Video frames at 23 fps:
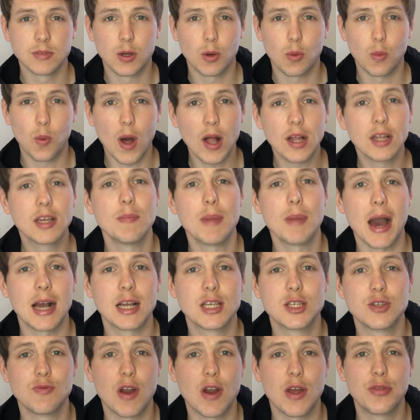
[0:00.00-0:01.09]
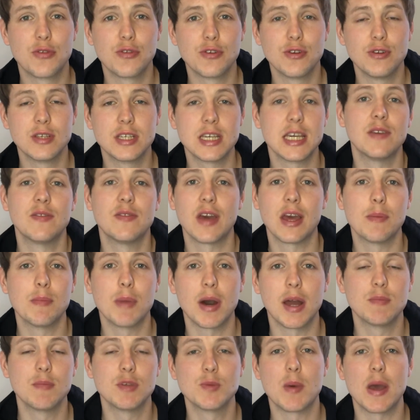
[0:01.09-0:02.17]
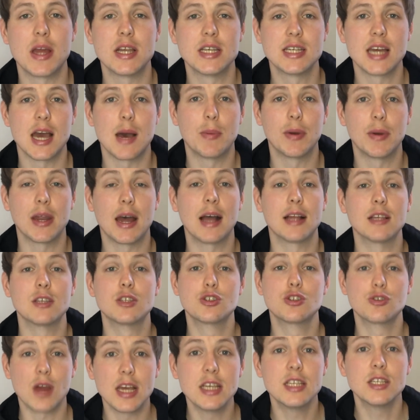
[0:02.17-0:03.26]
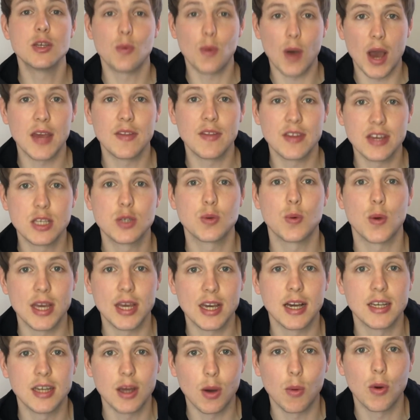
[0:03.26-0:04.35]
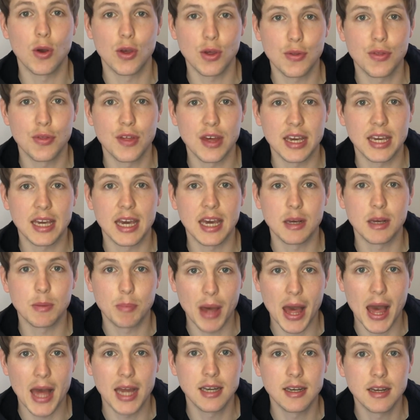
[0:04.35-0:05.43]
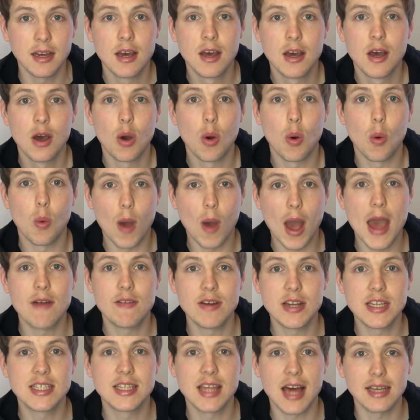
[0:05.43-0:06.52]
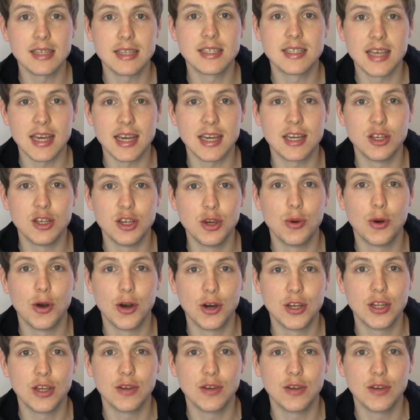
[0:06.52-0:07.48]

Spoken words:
Welcome back to RunThrough TV. My name is Ben Sheppard, and straight away this week I know what you're thinking. Ben, where is that sick new hoodie